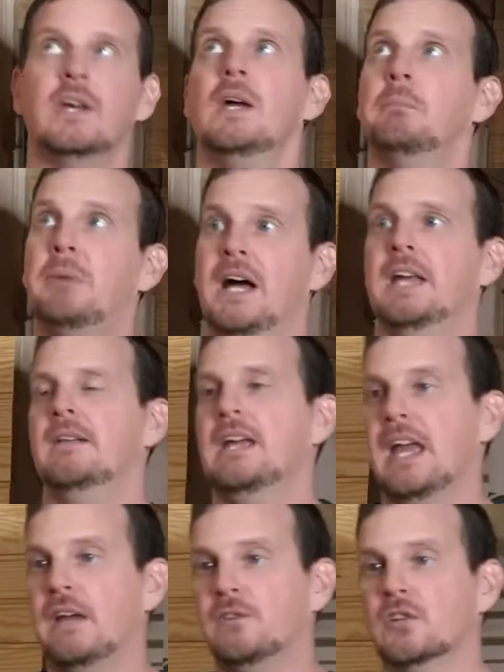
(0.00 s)
But
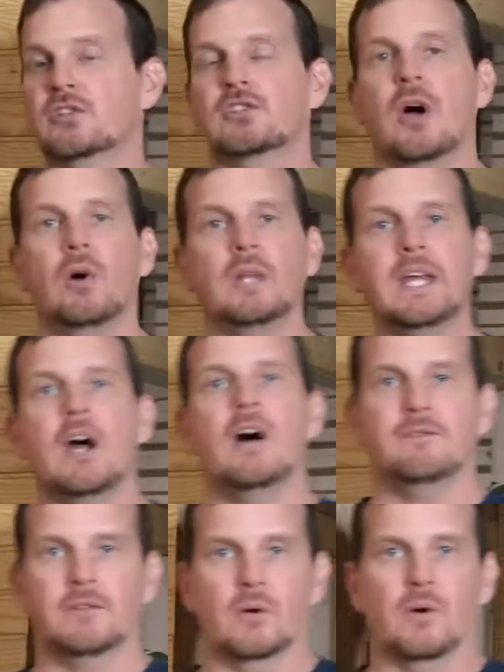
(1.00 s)
if you're solely off
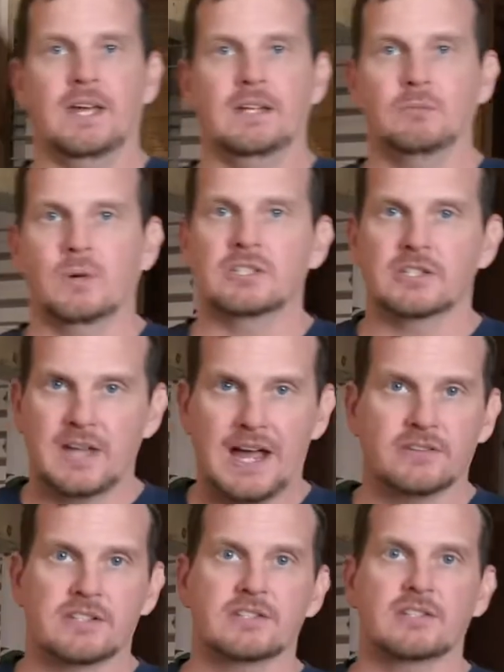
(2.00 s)
the grid, which is how
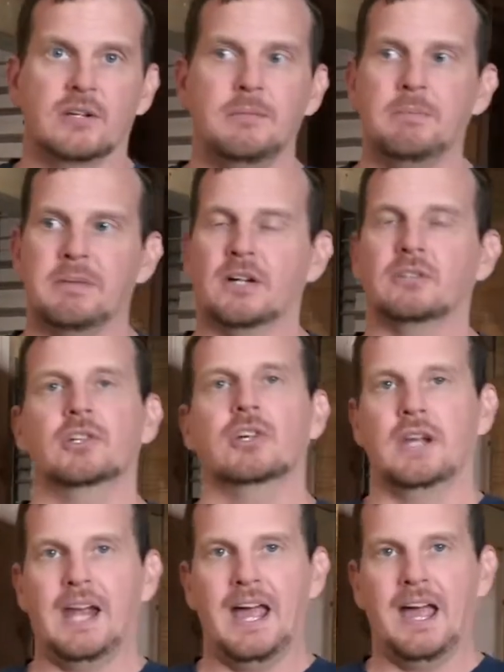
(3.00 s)
this is going to be built, you're going to
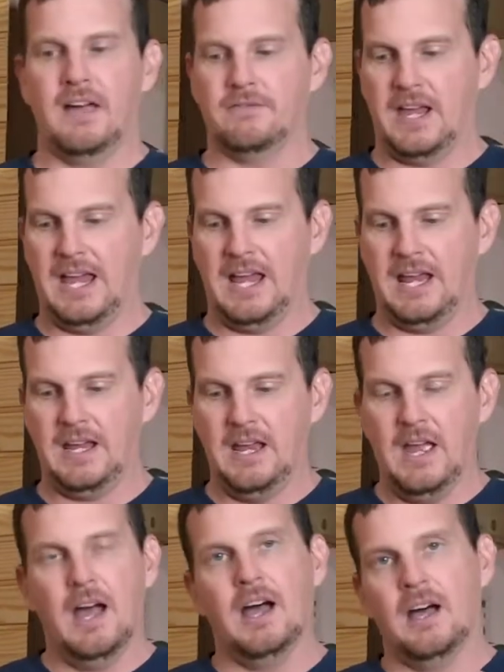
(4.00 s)
have a
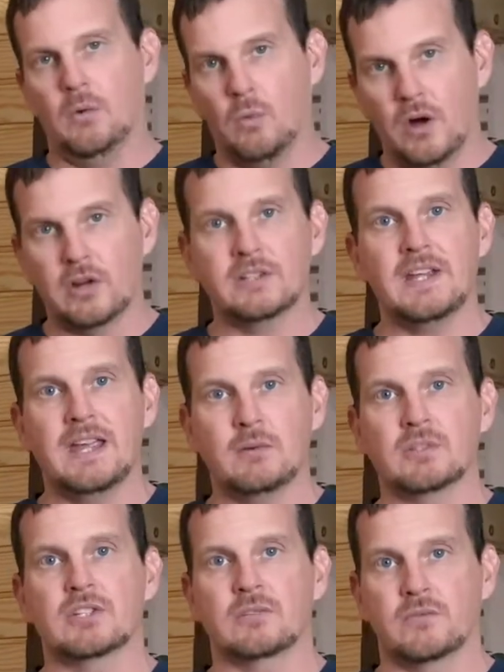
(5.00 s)
water tank, which
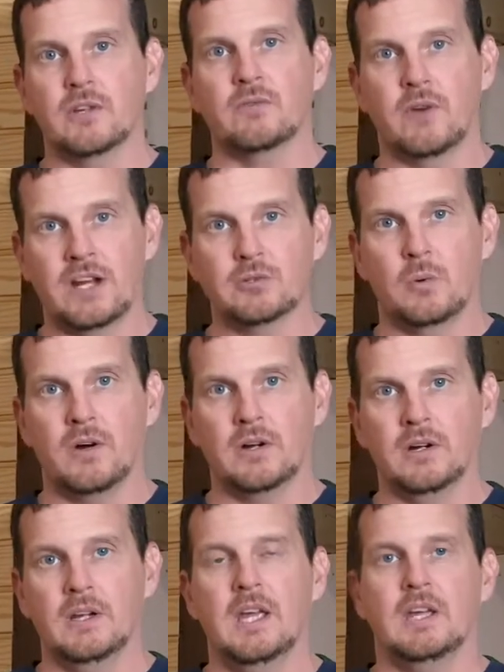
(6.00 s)
is for your fresh water.
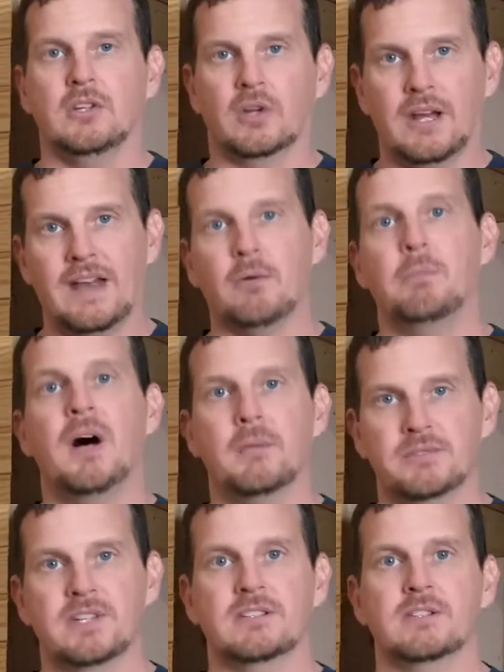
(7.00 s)
You're going to have a pump
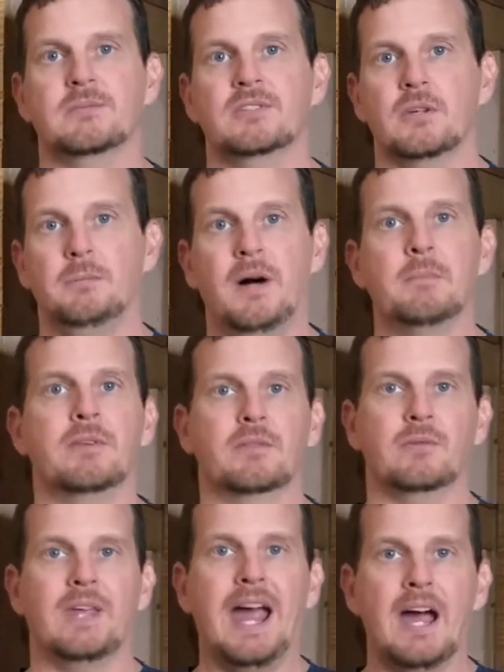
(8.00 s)
system that's going to pump it through
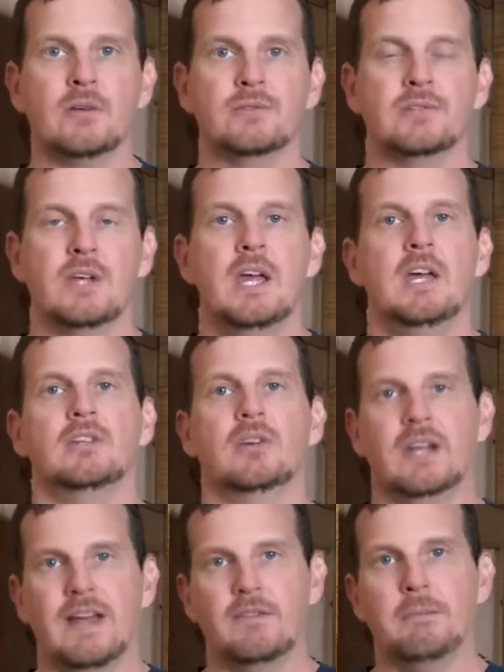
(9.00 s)
the house. You're going to
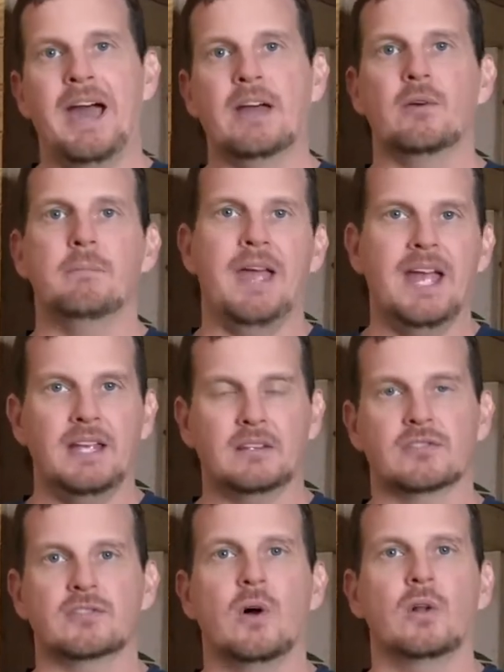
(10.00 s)
have the battery bank, the
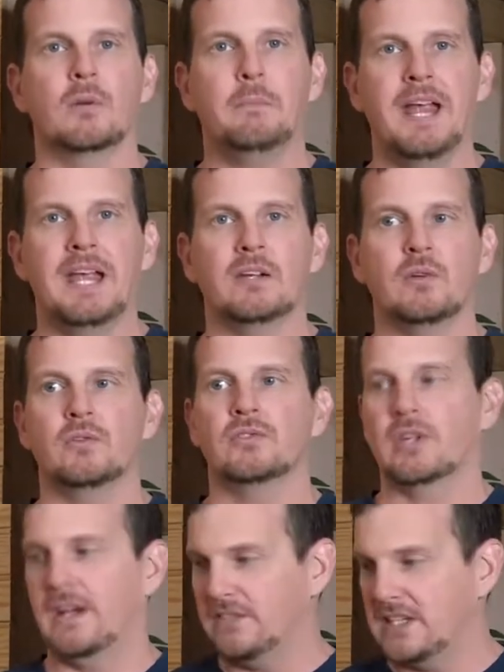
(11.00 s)
solar panels. You're
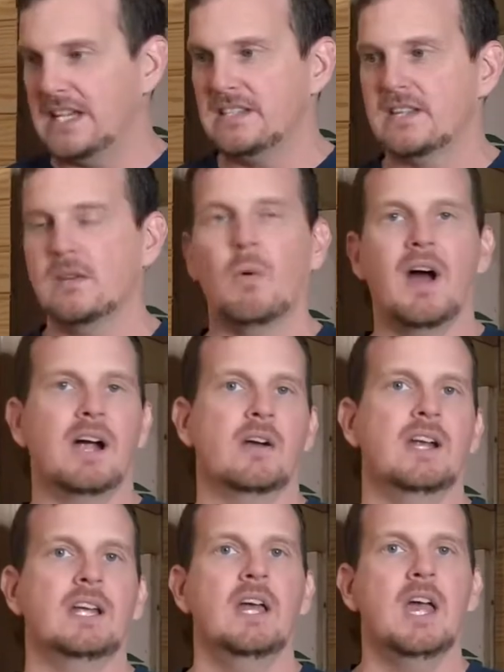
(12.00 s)
going to have the DC
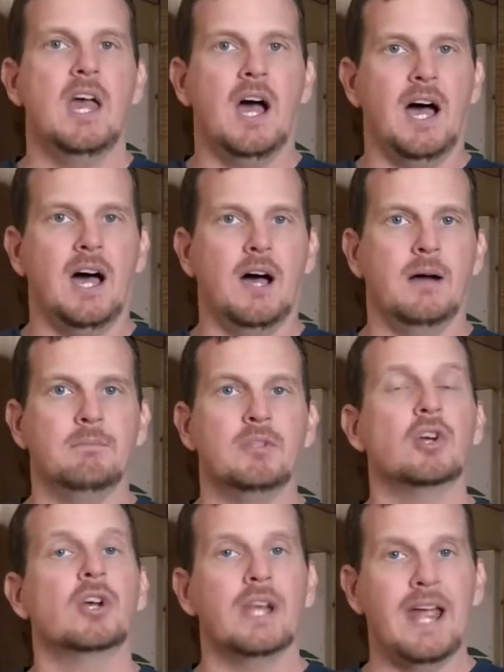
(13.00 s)
wiring. You're
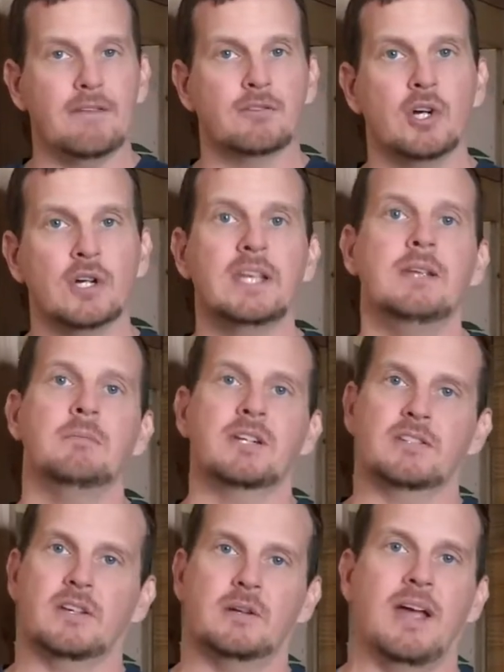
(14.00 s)
going to have cooking, but it's
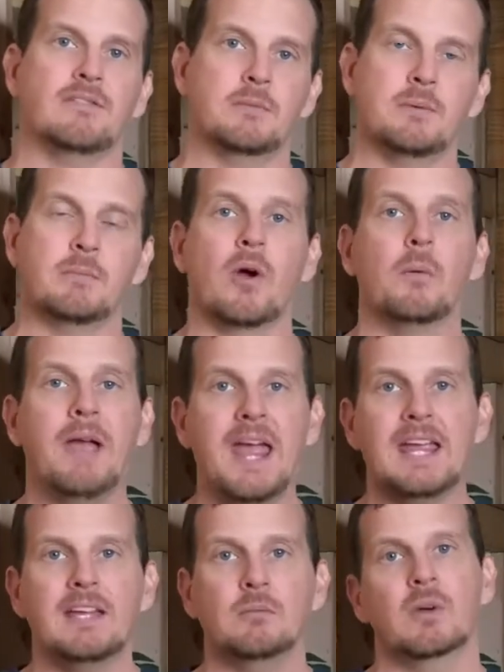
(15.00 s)
going to have to be
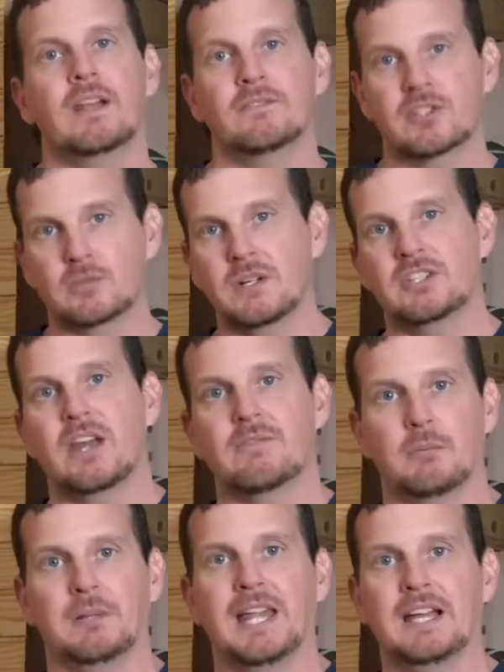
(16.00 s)
propane. We're going to have to switch that from
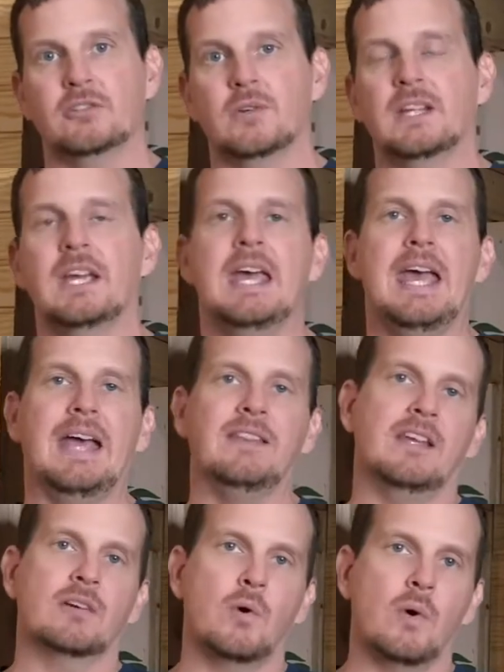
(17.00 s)
electric. And then,
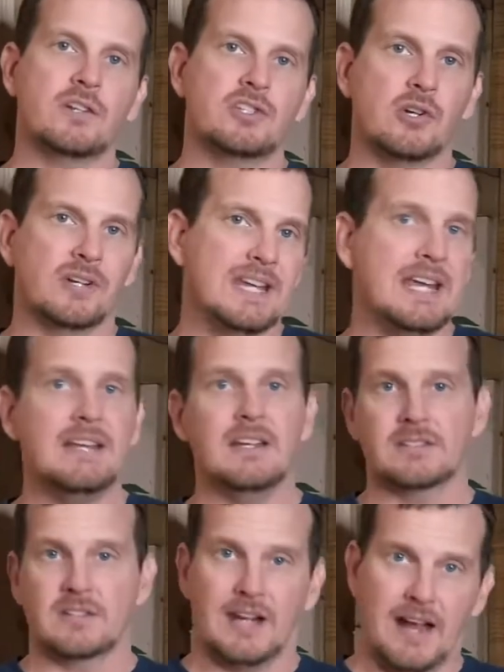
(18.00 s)
of course, your heat is
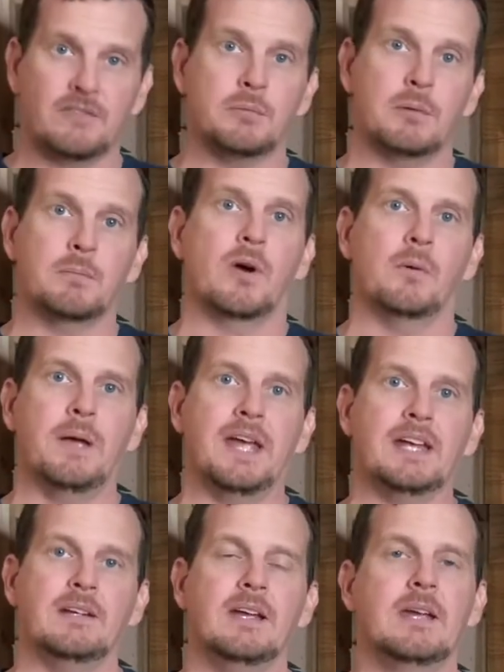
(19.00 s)
going to have to be
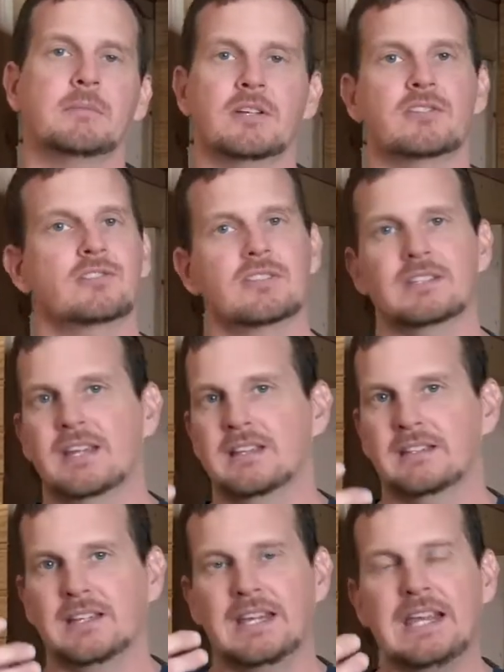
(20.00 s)
propane, because there's the
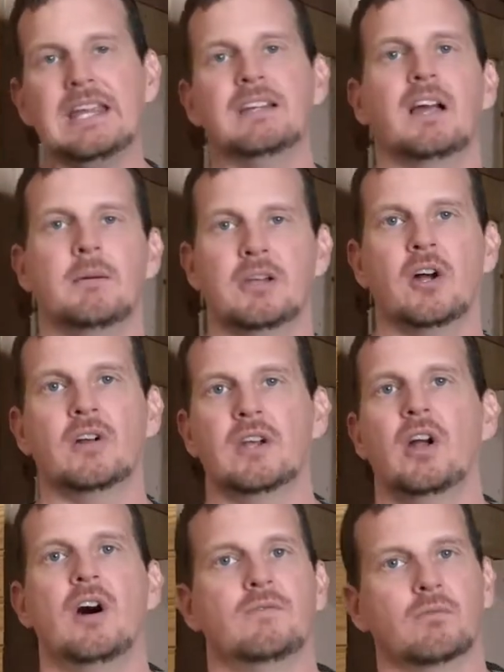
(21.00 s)
heat coming on and
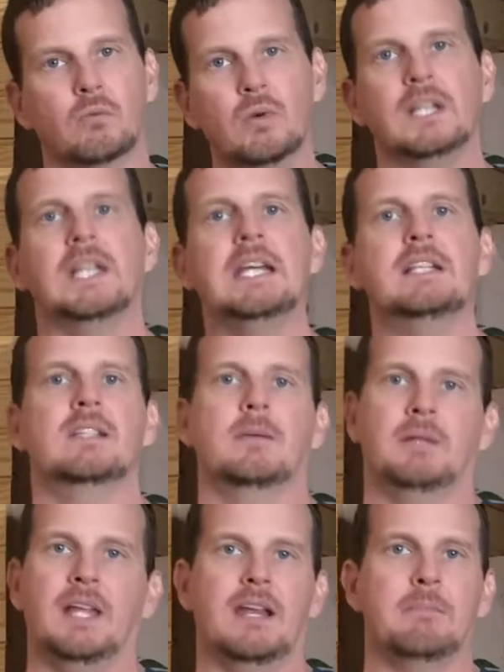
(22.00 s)
off really eats up a
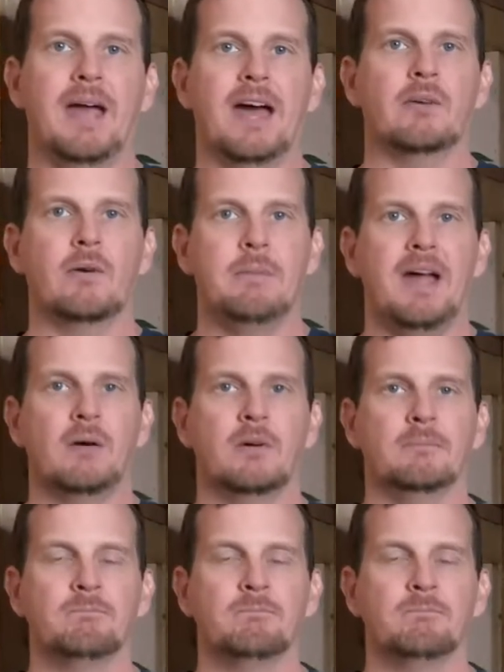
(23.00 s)
lot of battery power.